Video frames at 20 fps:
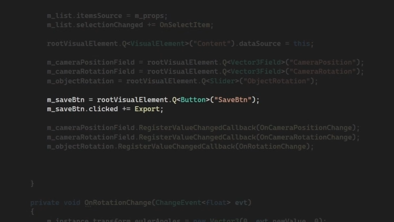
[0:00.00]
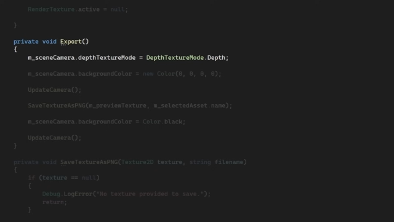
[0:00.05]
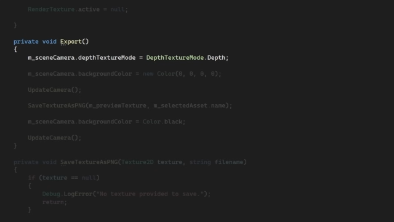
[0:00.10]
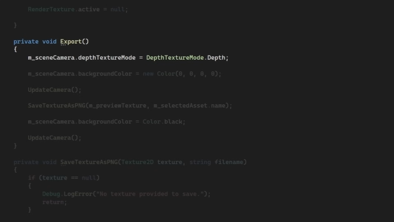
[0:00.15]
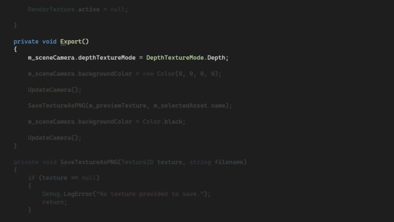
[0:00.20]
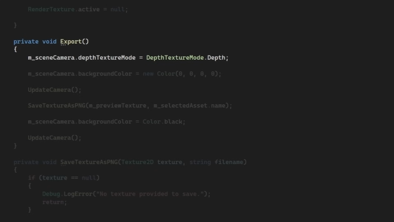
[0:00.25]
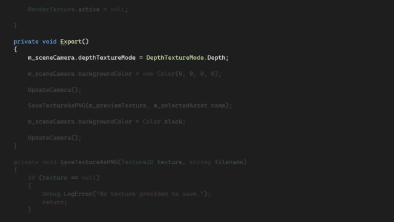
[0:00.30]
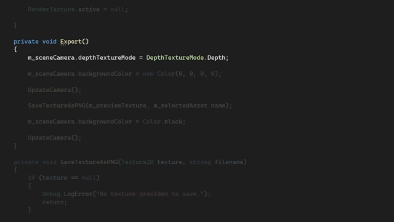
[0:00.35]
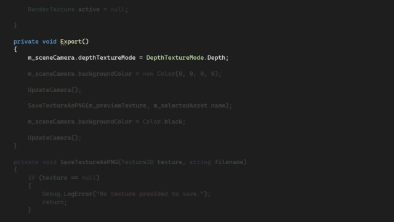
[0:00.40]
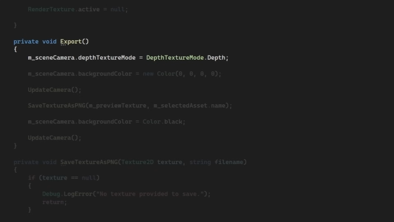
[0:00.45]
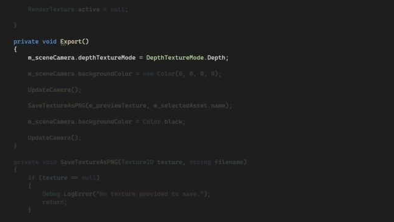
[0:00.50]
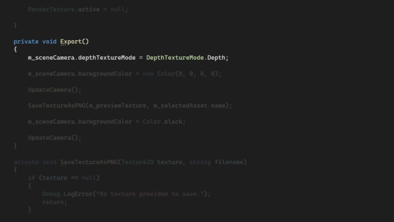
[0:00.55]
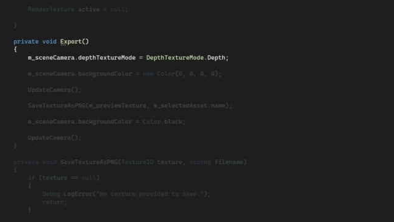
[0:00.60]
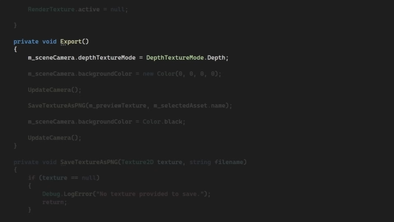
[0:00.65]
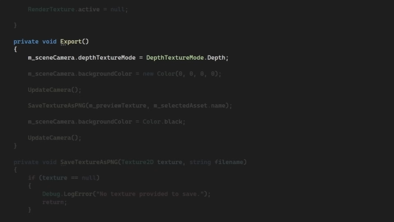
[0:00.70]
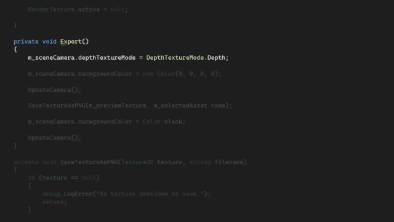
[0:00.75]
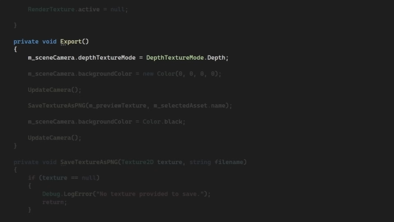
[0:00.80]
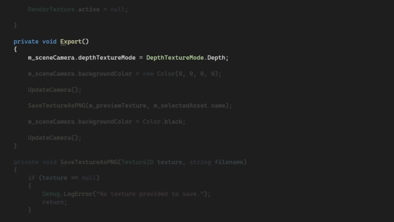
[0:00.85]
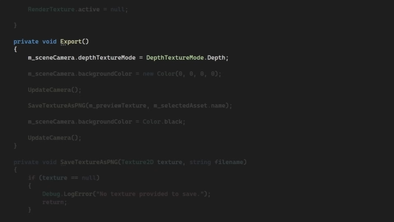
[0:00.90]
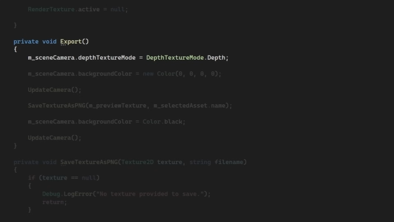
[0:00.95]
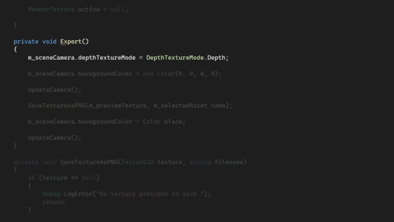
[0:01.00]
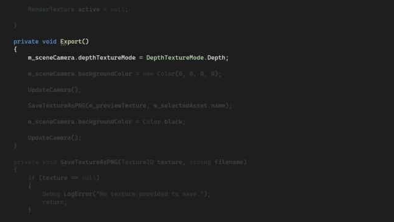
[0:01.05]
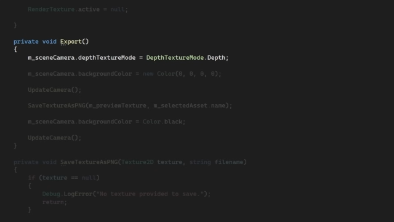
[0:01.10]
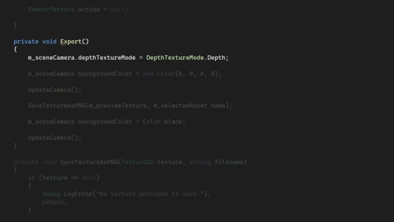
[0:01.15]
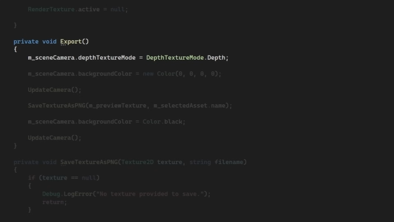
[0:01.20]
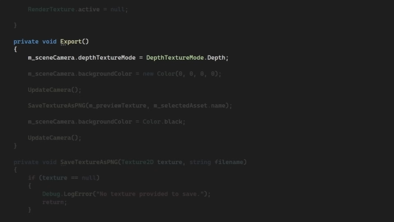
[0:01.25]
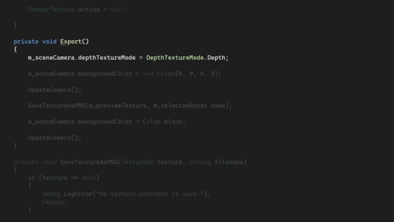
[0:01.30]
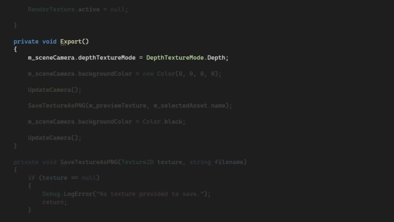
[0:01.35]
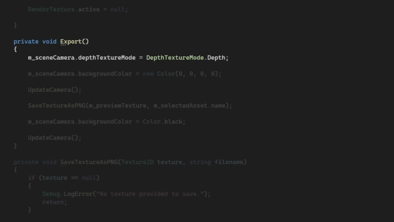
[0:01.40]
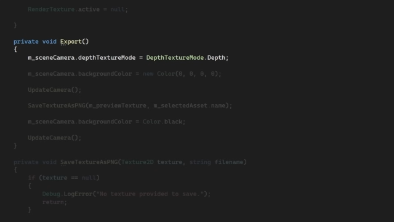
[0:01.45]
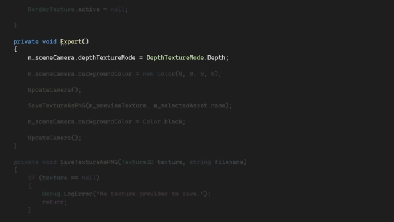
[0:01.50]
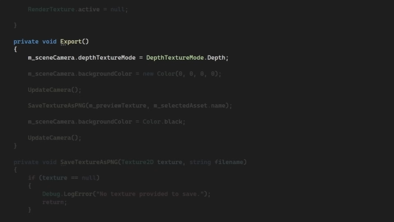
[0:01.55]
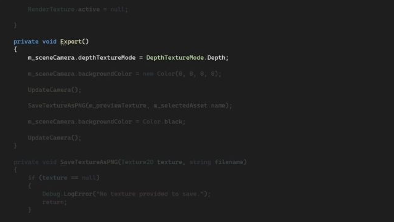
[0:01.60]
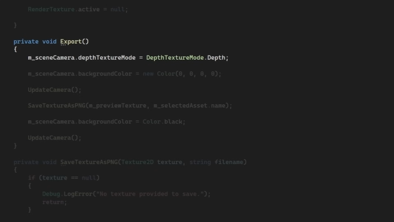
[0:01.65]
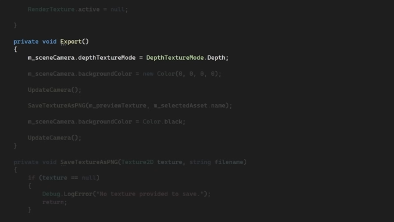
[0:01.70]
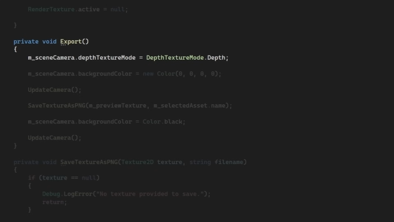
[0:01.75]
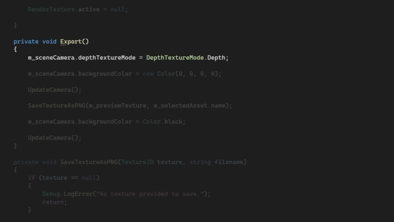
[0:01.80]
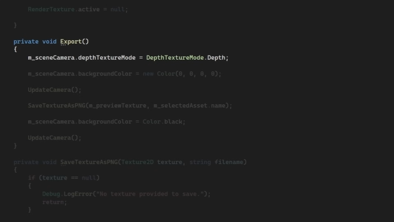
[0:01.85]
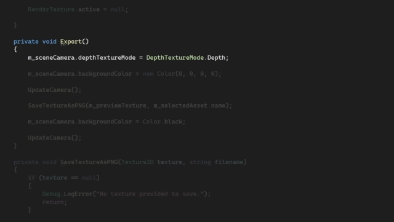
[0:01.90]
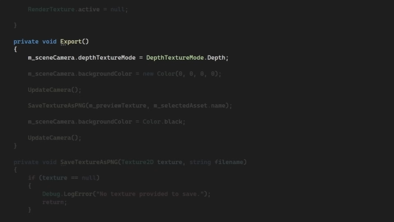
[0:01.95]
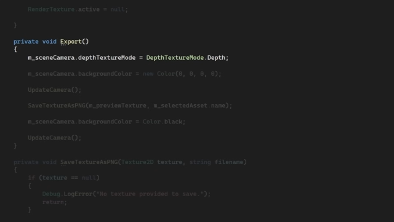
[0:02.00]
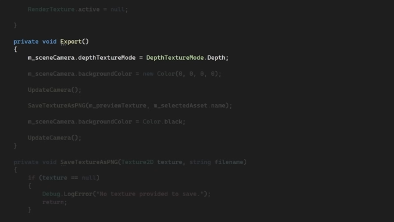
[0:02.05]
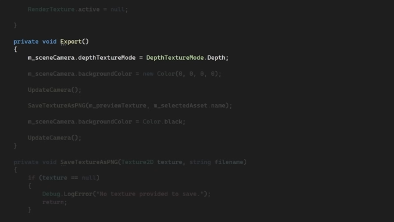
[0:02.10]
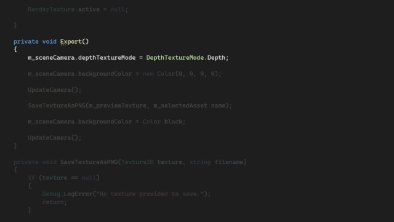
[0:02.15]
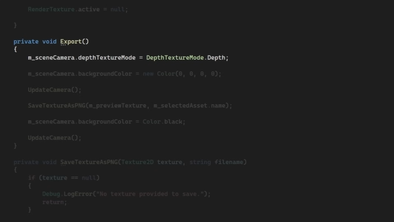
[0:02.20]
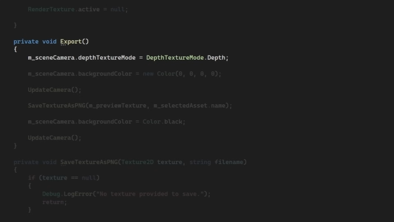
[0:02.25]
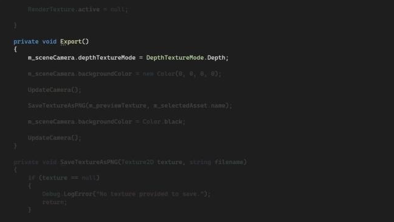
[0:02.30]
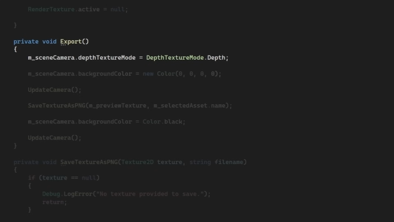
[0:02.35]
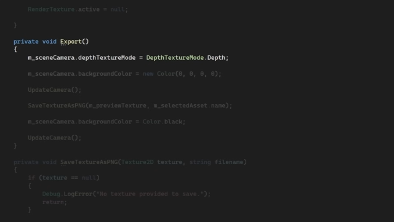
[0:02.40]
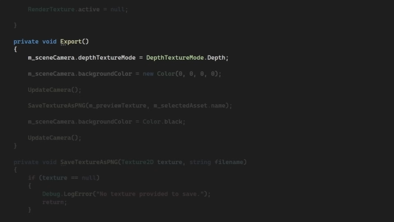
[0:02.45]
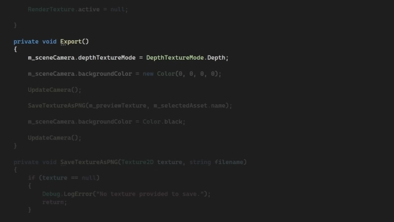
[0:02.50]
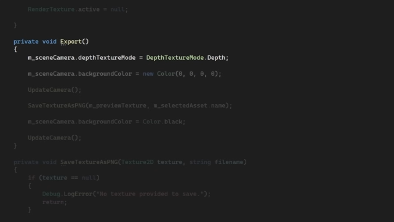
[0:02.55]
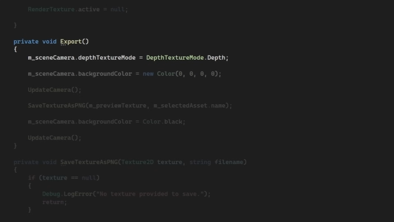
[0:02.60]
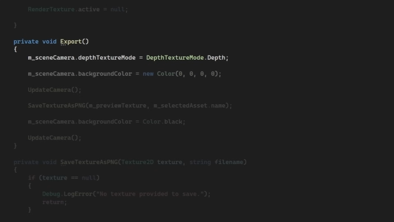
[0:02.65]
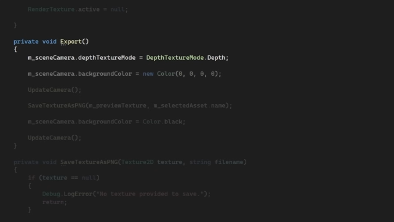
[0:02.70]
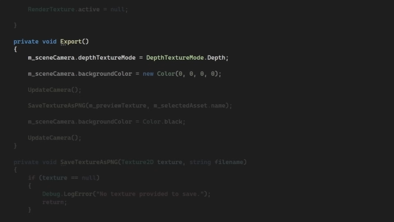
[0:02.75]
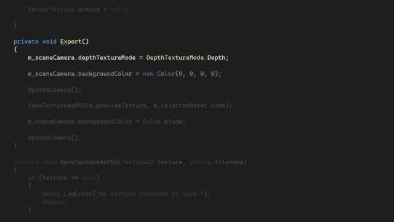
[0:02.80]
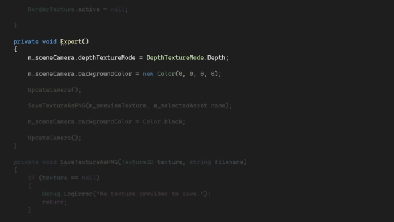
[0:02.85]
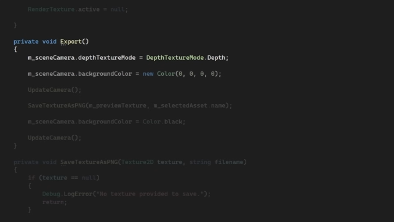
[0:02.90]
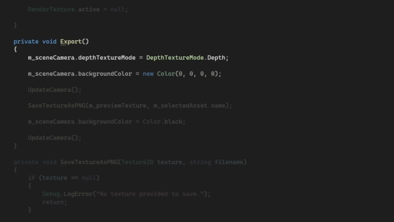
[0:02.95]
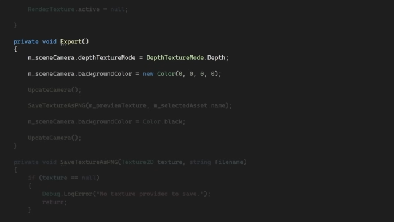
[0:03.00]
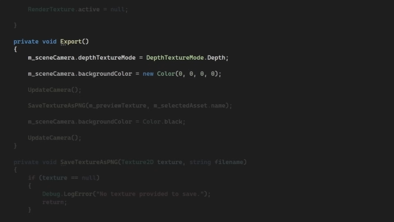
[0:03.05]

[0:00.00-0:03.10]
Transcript: [unreadable: no face in view]